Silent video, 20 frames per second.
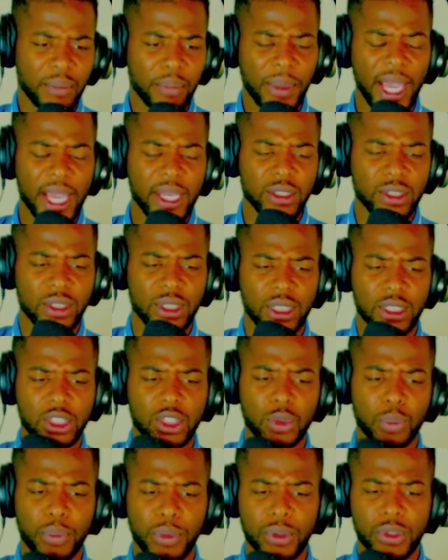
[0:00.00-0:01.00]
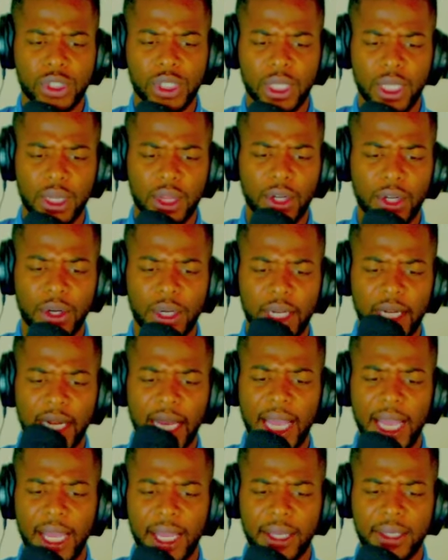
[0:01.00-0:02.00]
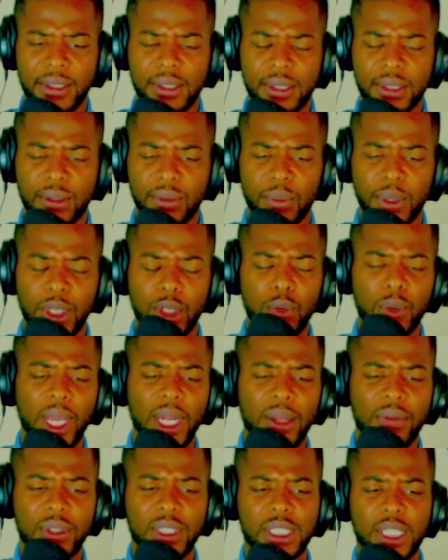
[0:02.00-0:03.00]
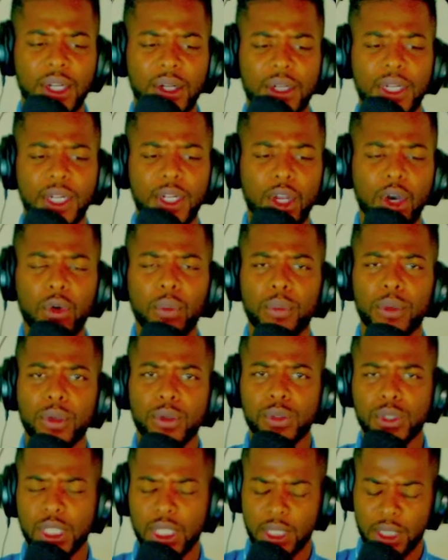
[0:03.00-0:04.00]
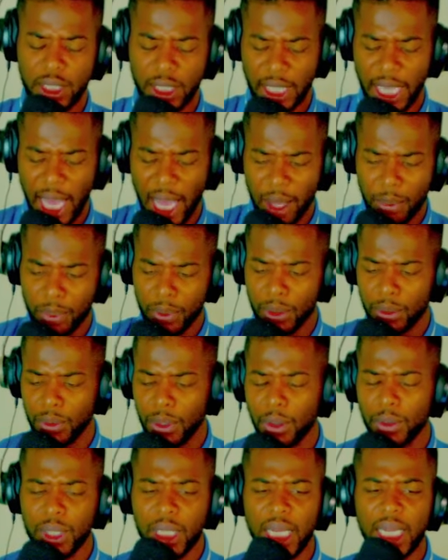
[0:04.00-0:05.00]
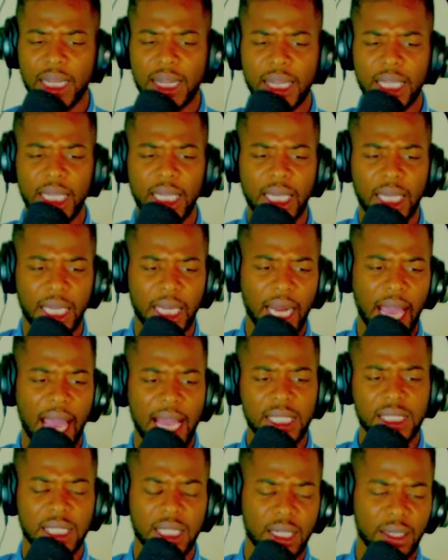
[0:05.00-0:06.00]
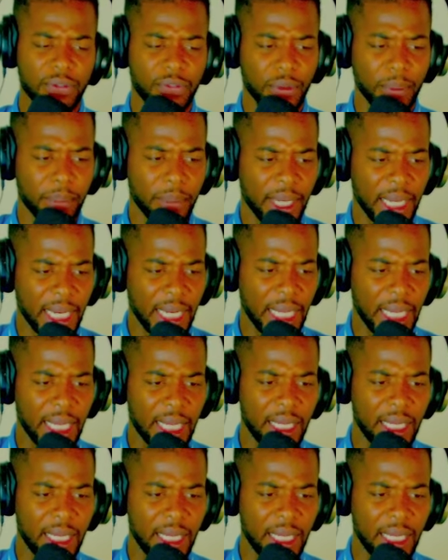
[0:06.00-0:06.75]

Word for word: Major distribution in 30 days when you ain't even turning no music to capital, no nothing, and asking them for money.